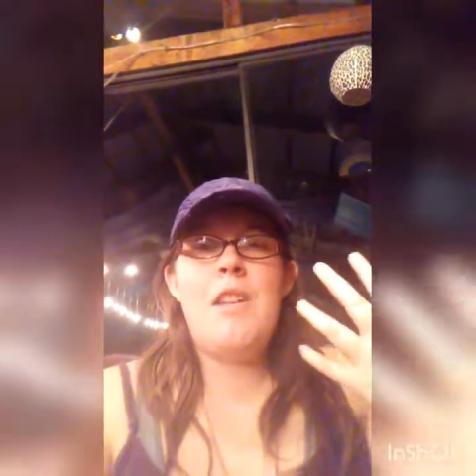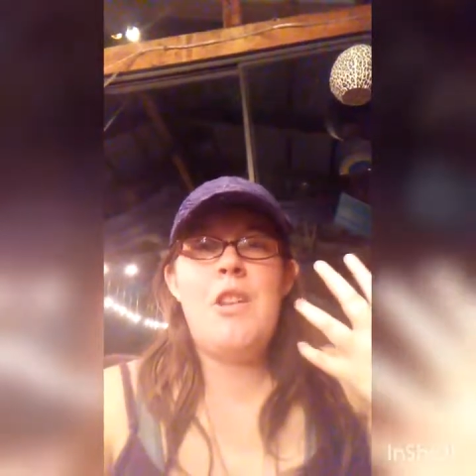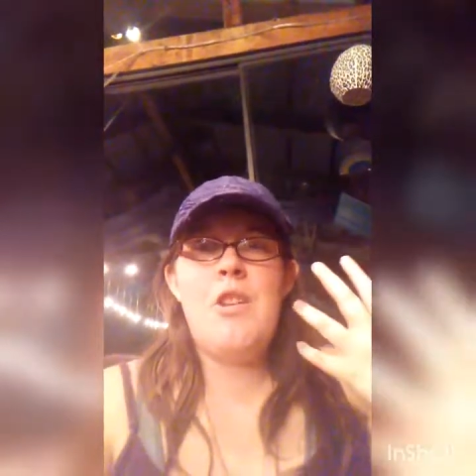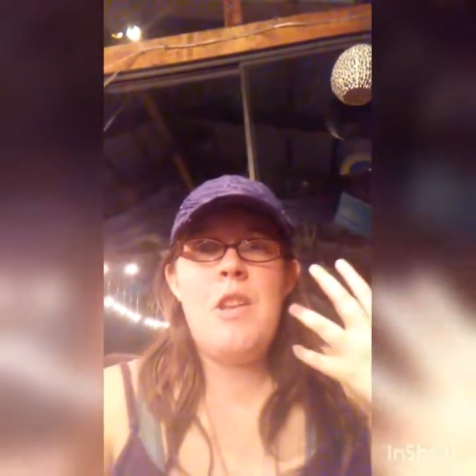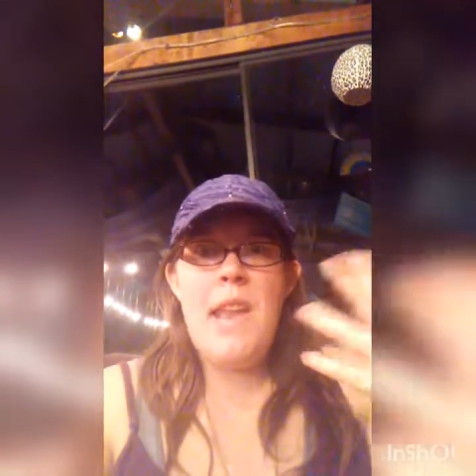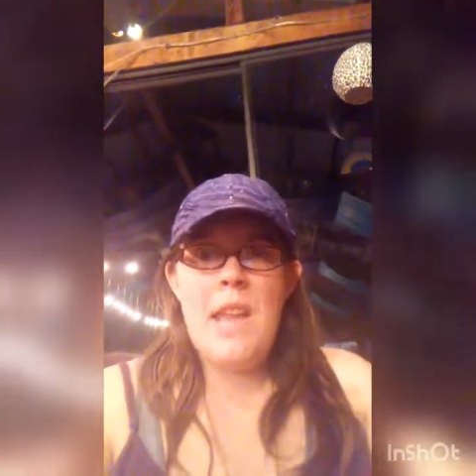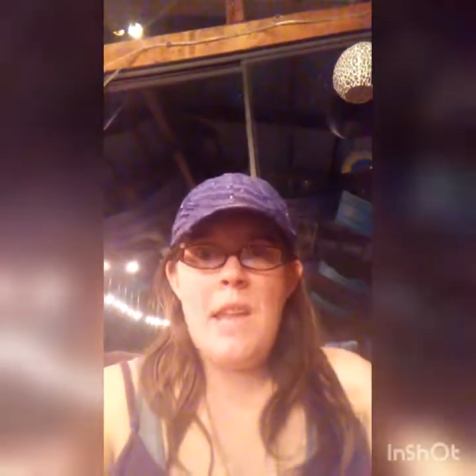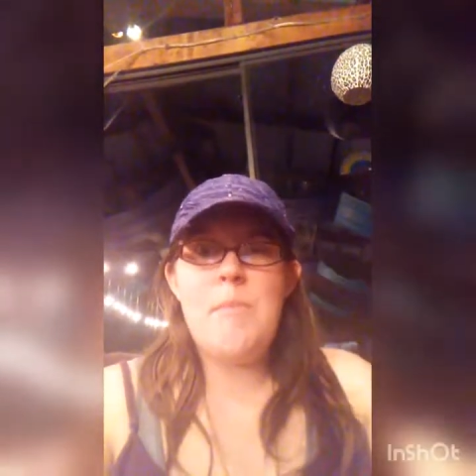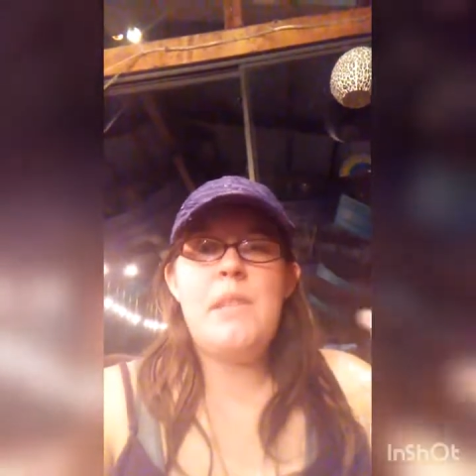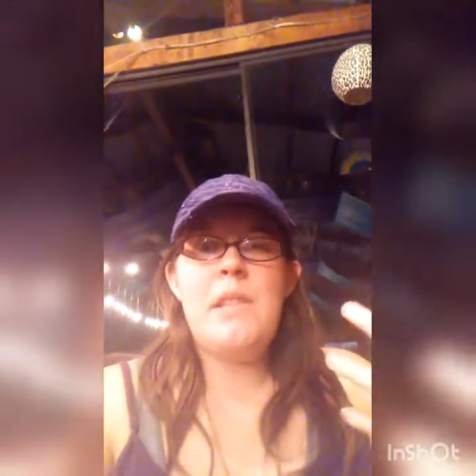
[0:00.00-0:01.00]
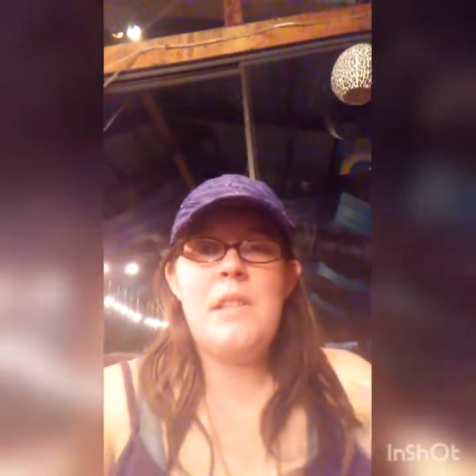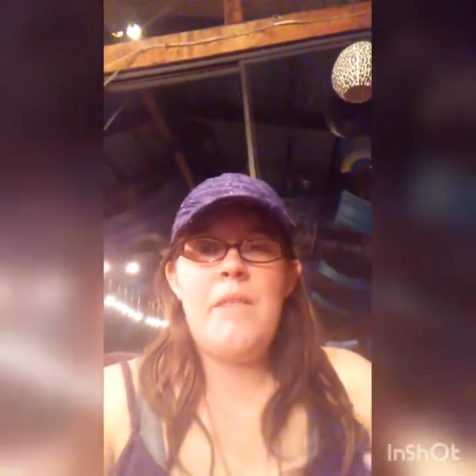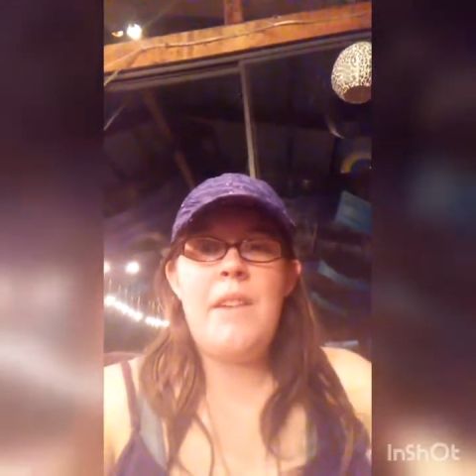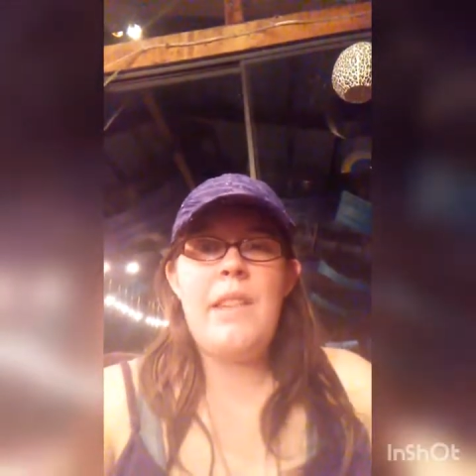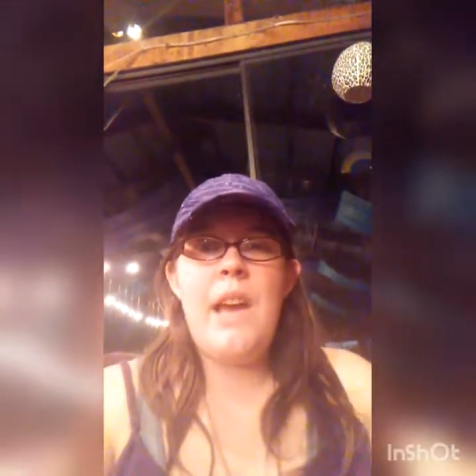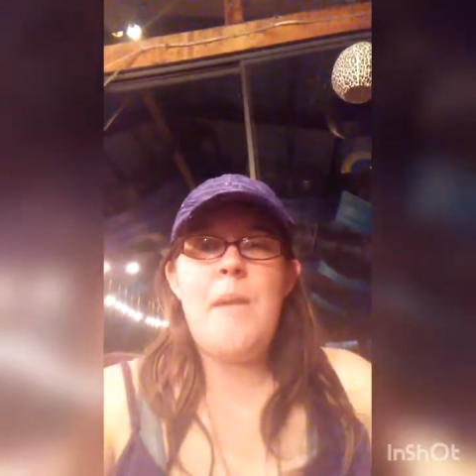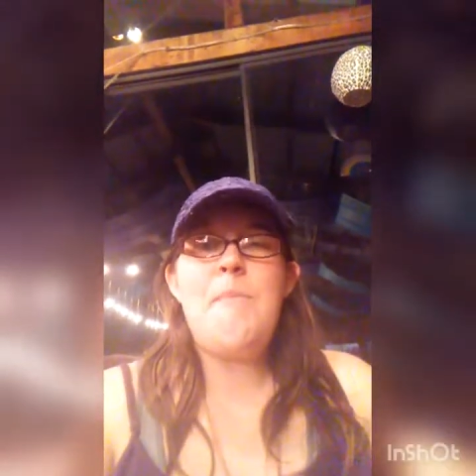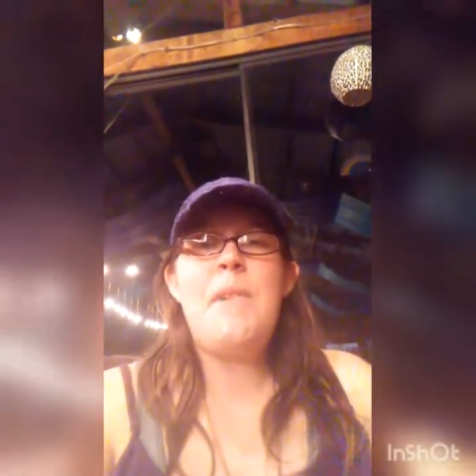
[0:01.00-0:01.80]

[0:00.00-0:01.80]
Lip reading: names and stuff like that,